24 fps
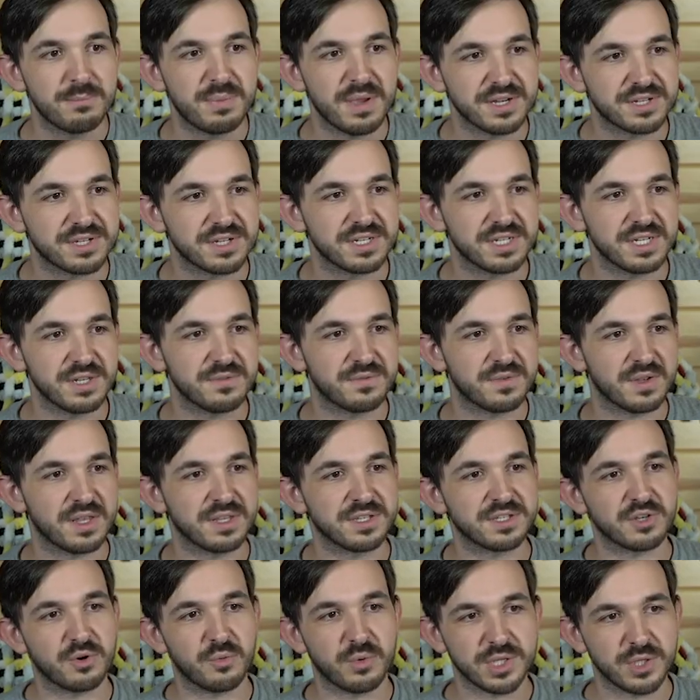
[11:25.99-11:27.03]
Patient
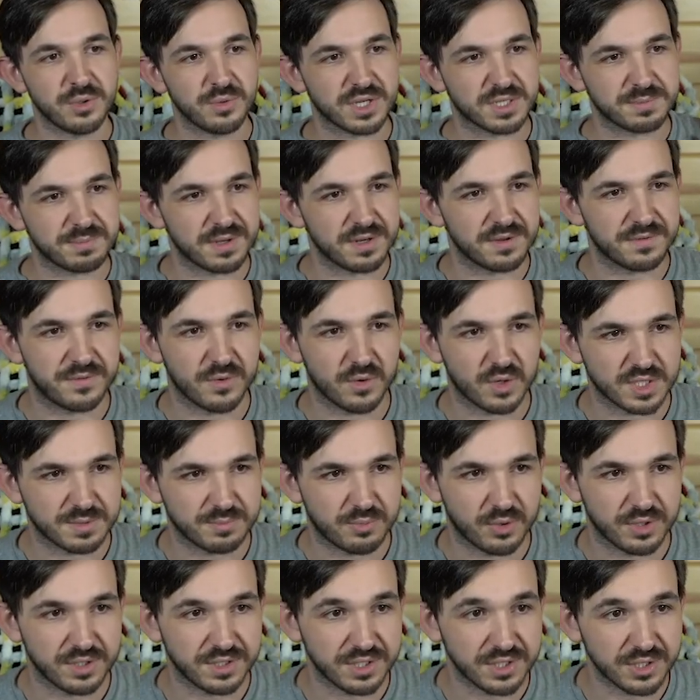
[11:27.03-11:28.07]
defense, when you expend a focus
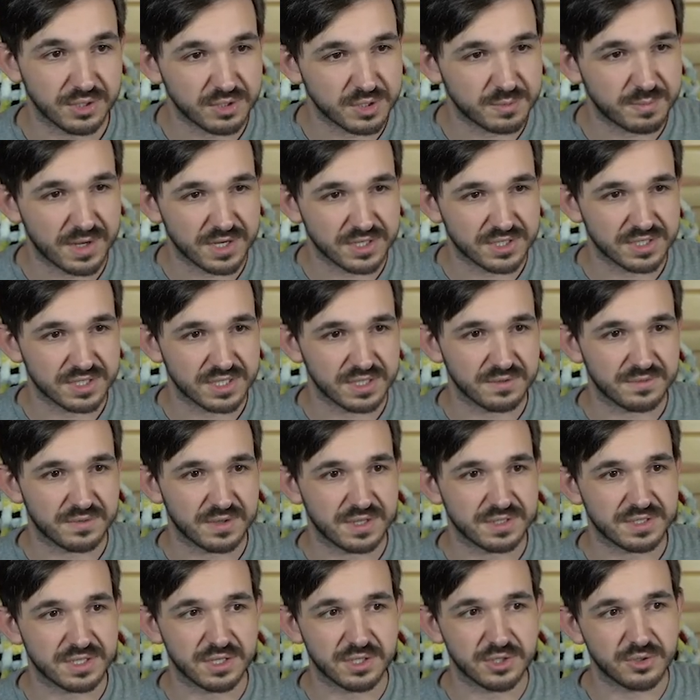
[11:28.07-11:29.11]
point to use patient
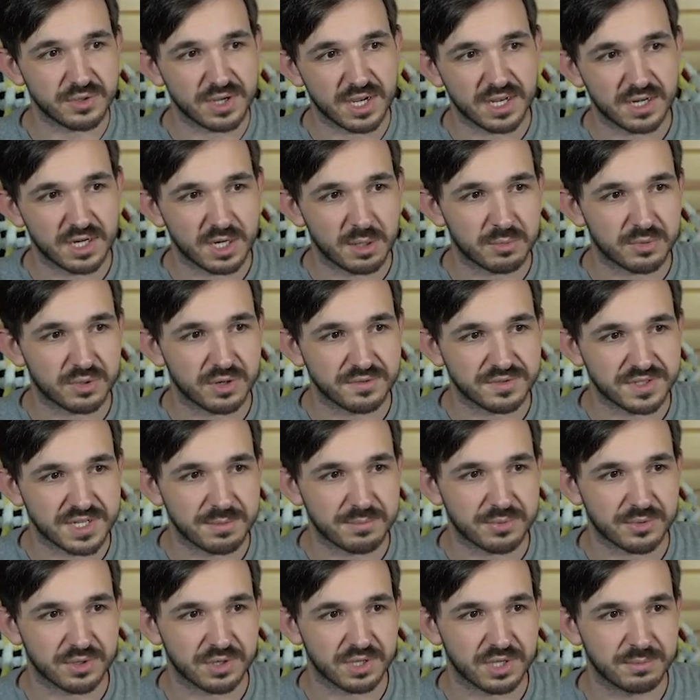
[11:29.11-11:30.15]
defense, you gain a number of
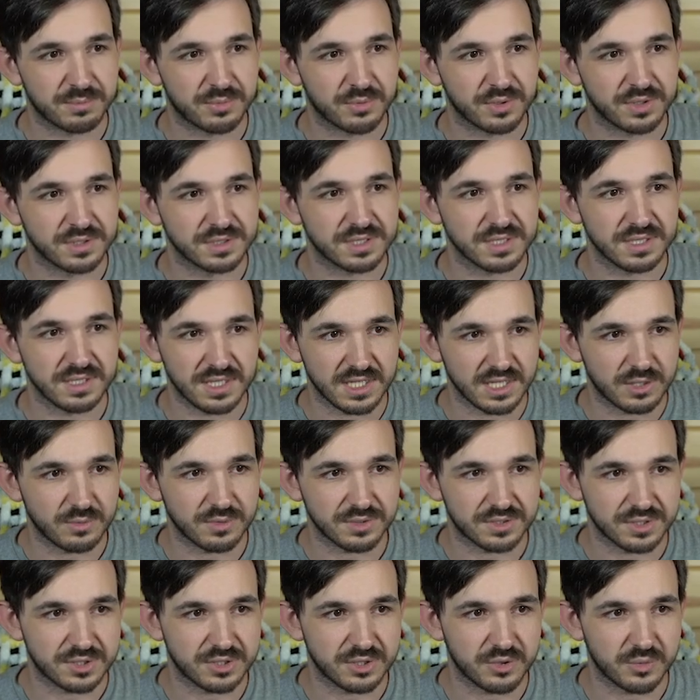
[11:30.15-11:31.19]
temporary hit points equal
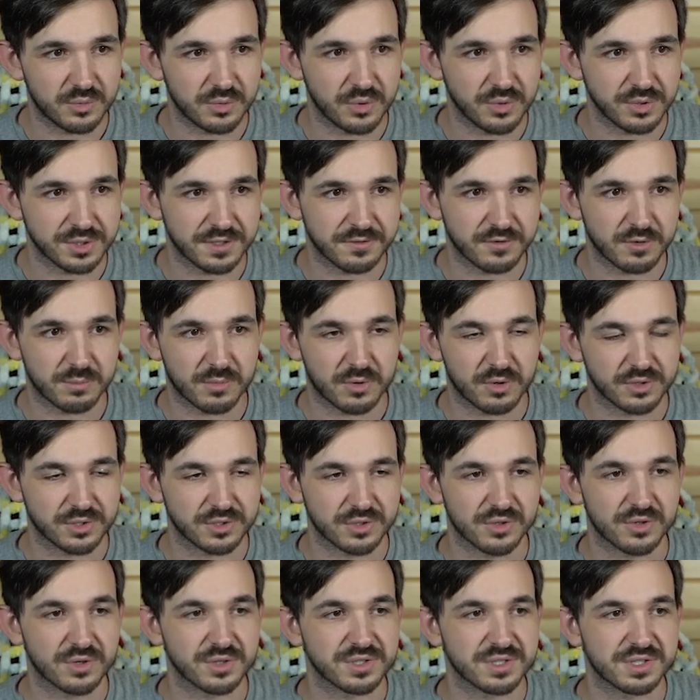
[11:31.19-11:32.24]
to 2 rolls of your
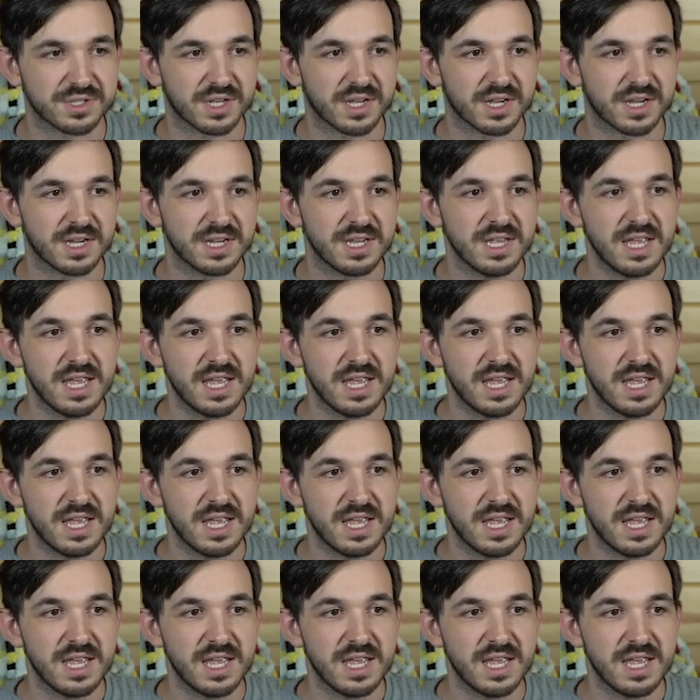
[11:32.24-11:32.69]
martial arts die.